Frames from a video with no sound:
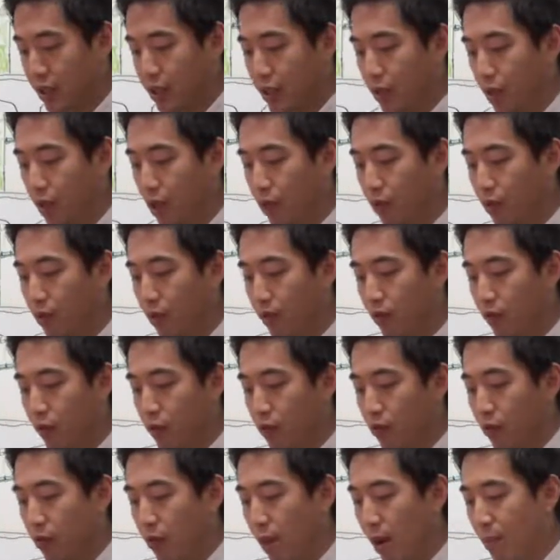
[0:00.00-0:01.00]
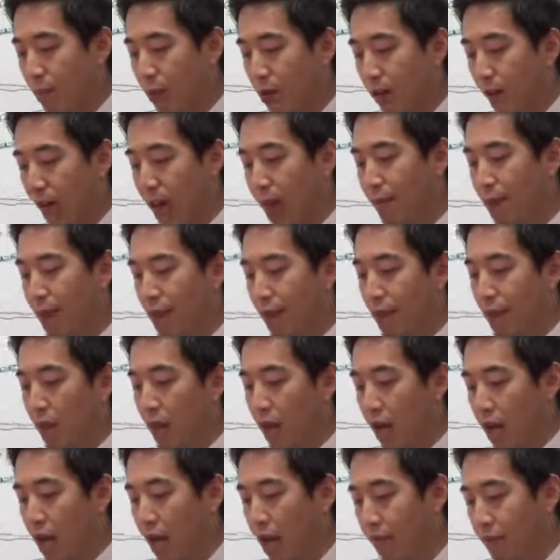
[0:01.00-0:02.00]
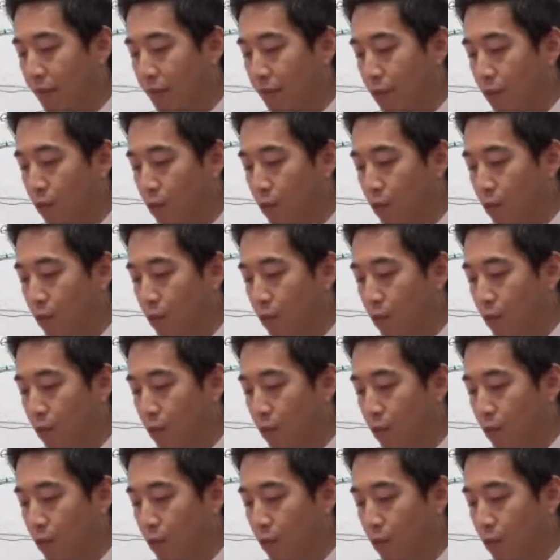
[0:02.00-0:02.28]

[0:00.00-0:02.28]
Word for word: So remember, Lamech uh,